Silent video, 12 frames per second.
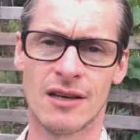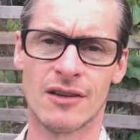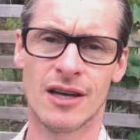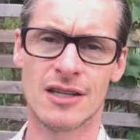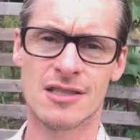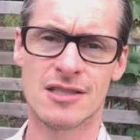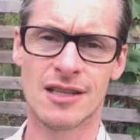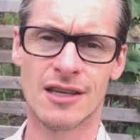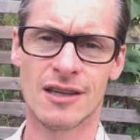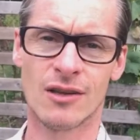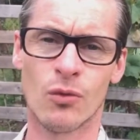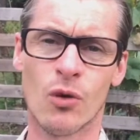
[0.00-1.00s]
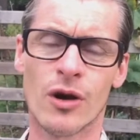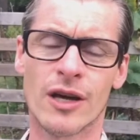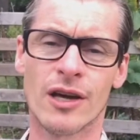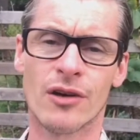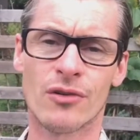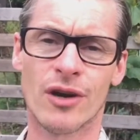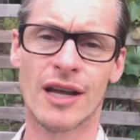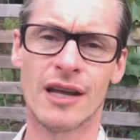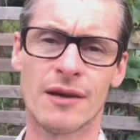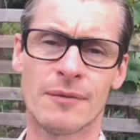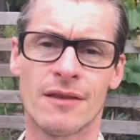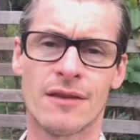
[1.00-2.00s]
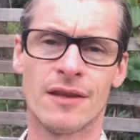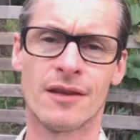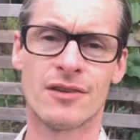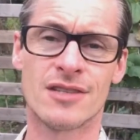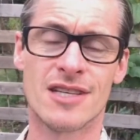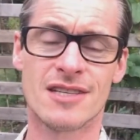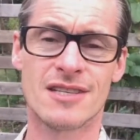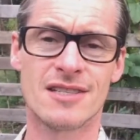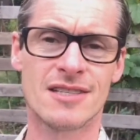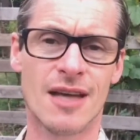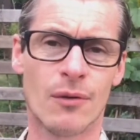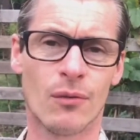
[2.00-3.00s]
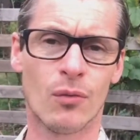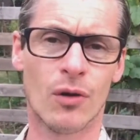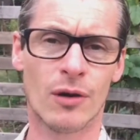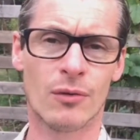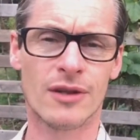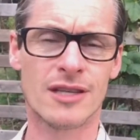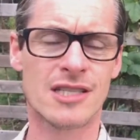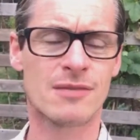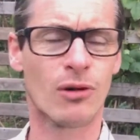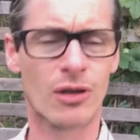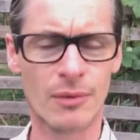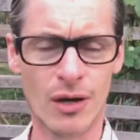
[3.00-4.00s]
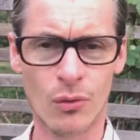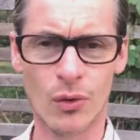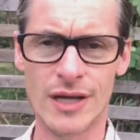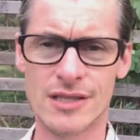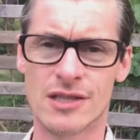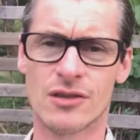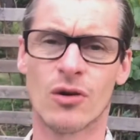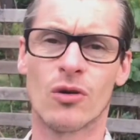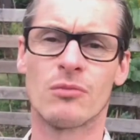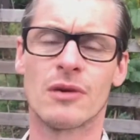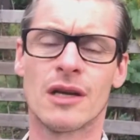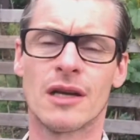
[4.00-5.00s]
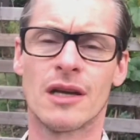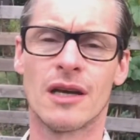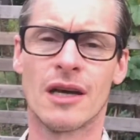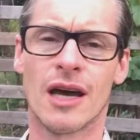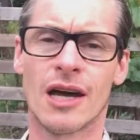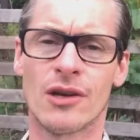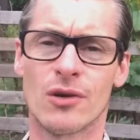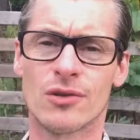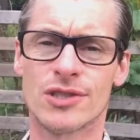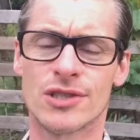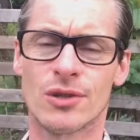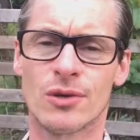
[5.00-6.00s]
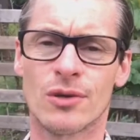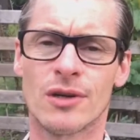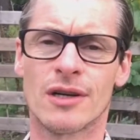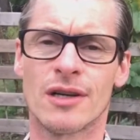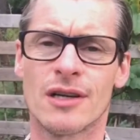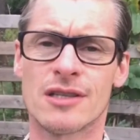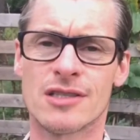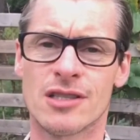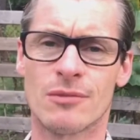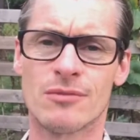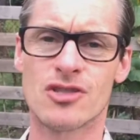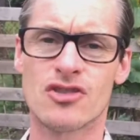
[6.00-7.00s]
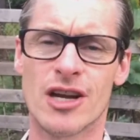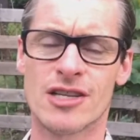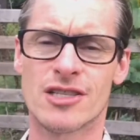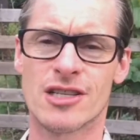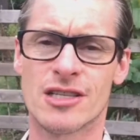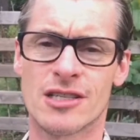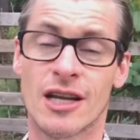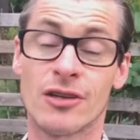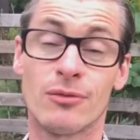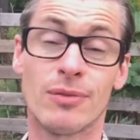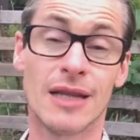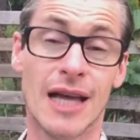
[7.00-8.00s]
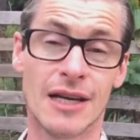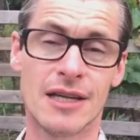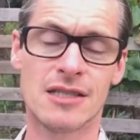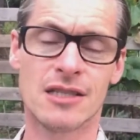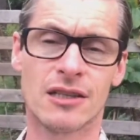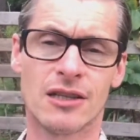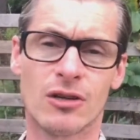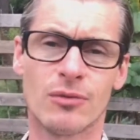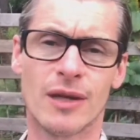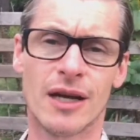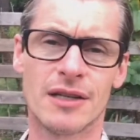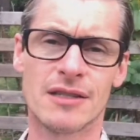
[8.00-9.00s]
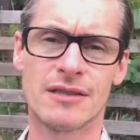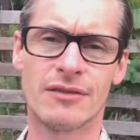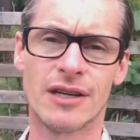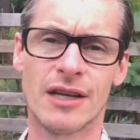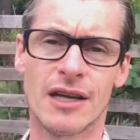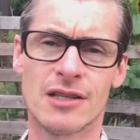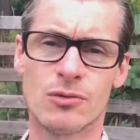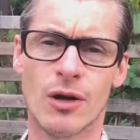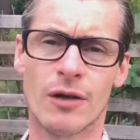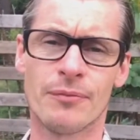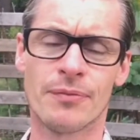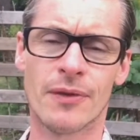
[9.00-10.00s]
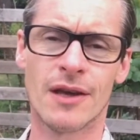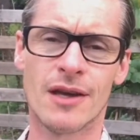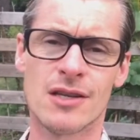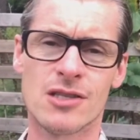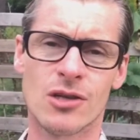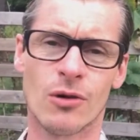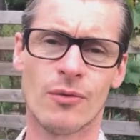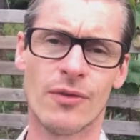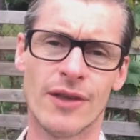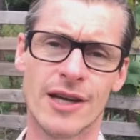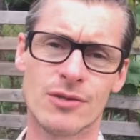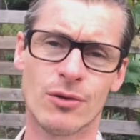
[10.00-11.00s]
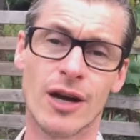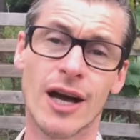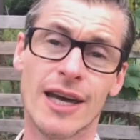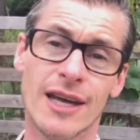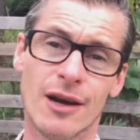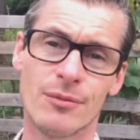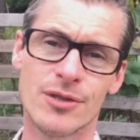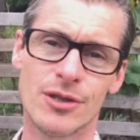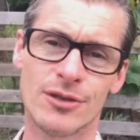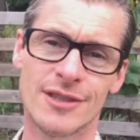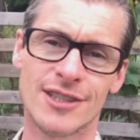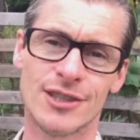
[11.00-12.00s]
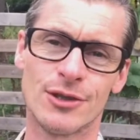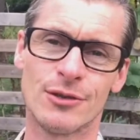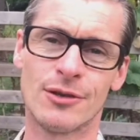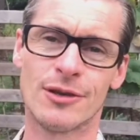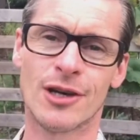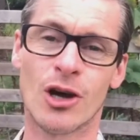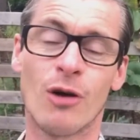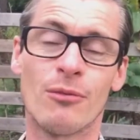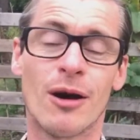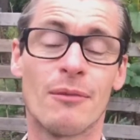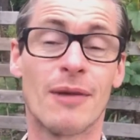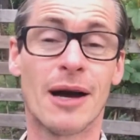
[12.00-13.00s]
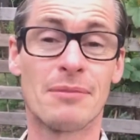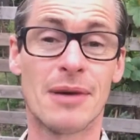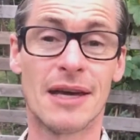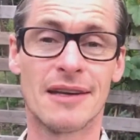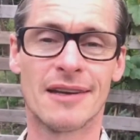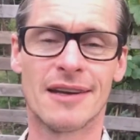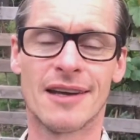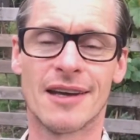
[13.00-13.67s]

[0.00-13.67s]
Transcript: That's the, the walking or running, the resistance type work with a small amount of weights at home, and also some stretches. And I do Pilates, clinical Pilates every day as well. So that's what I get up to to combat my pain.